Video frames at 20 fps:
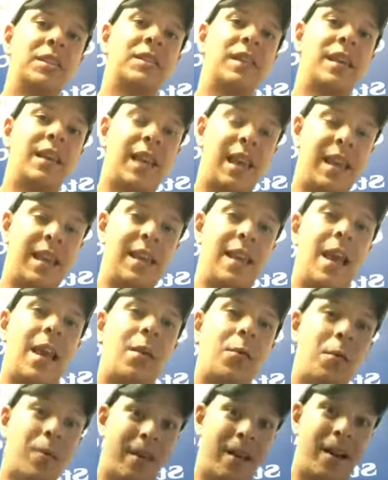as they
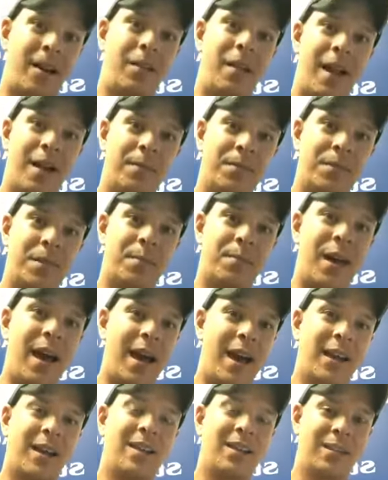can without having their
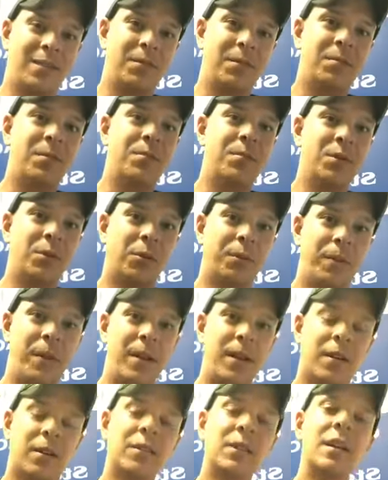back give them the middle
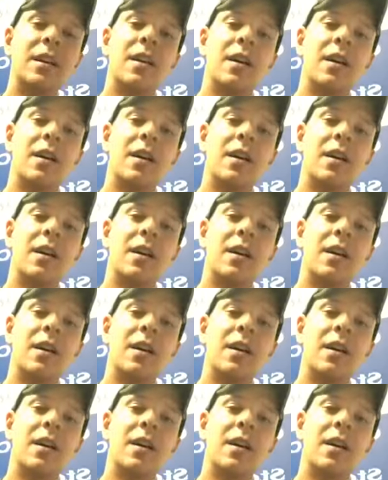finger.